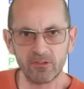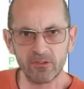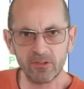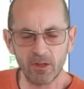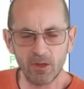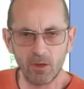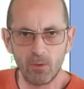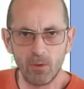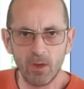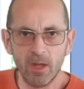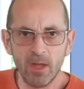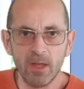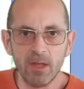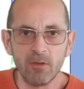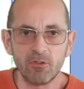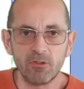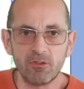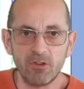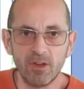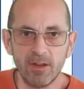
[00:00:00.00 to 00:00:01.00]
so
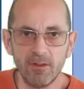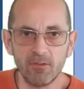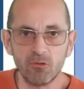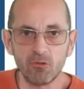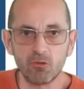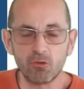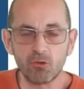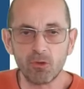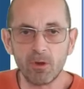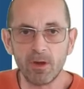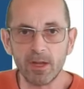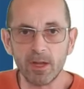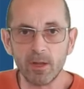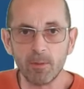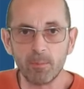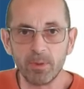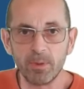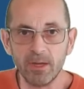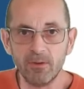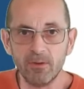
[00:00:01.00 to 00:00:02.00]
the chance of drier
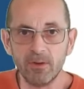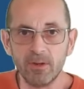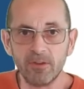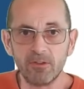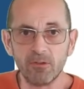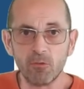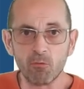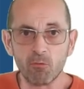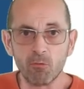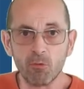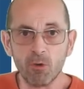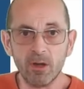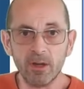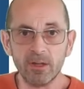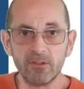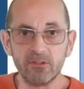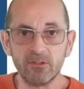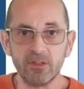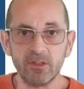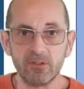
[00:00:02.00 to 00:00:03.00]
periods
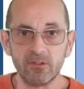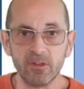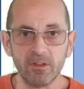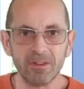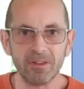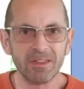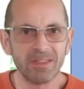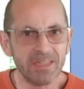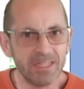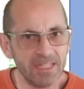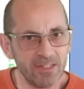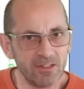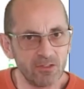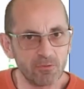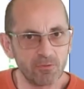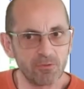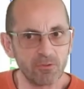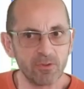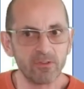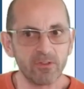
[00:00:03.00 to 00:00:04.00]
rises, at
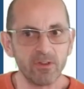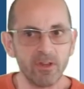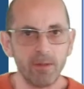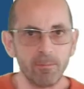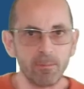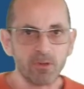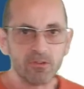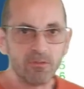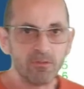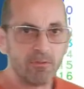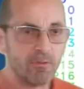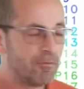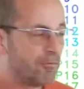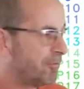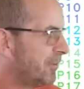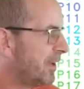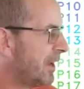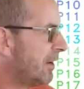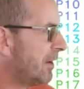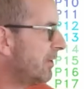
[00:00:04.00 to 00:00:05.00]
least for a time, because at the
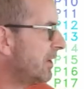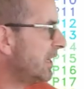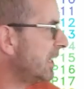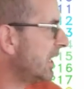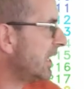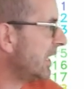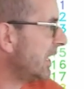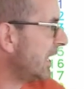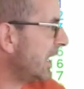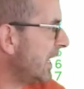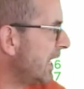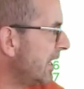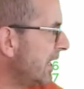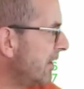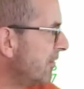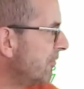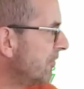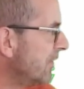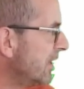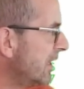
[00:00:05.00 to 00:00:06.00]
very
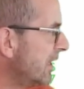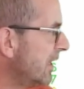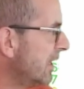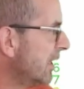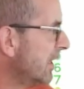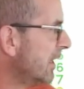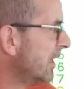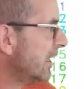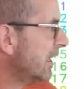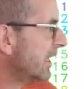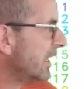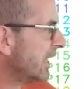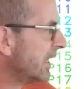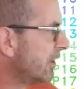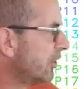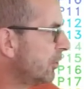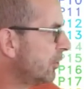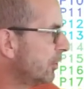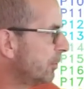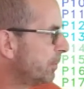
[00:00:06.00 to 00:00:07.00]
end there,
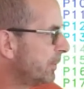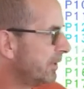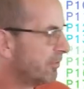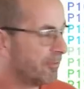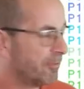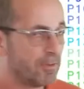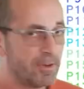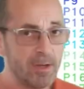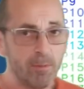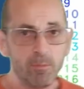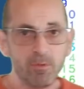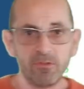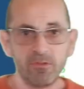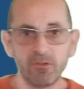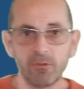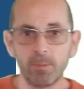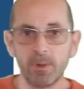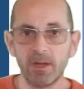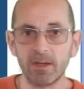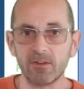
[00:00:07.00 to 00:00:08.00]
it could be that the number of
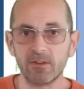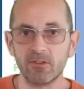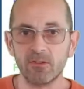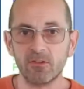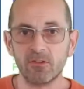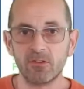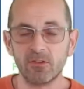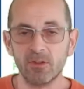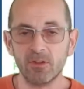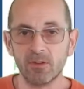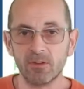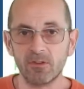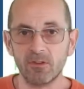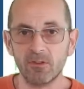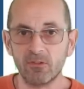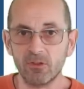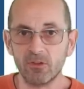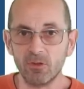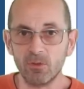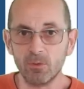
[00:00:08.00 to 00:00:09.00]
spikes is starting
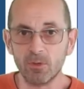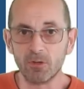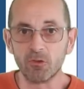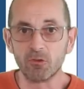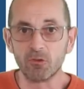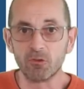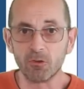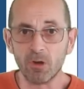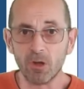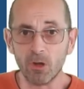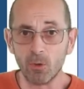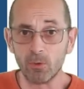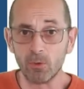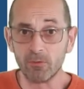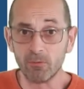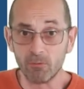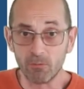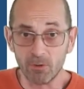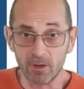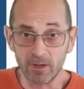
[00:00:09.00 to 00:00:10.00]
to grow,
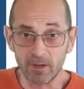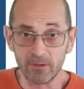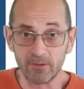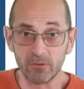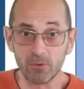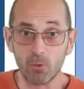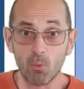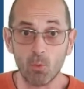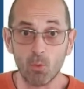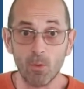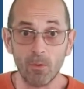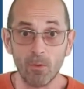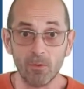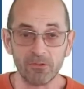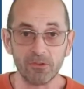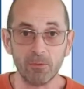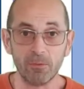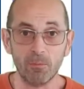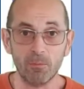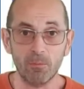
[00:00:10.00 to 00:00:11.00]
rise
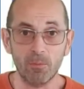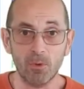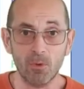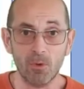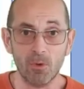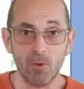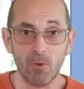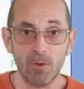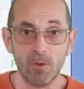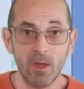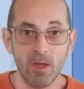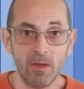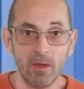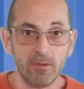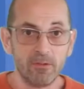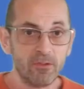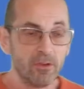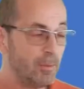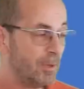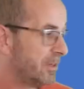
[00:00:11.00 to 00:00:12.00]
once more.
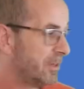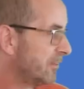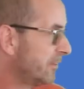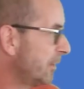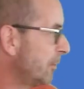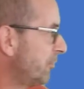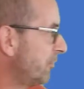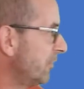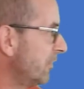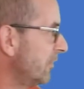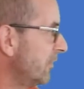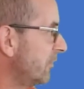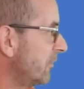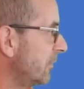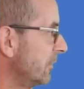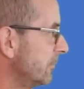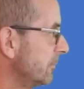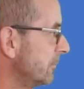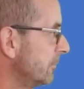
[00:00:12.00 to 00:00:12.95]
2 meter temperatures,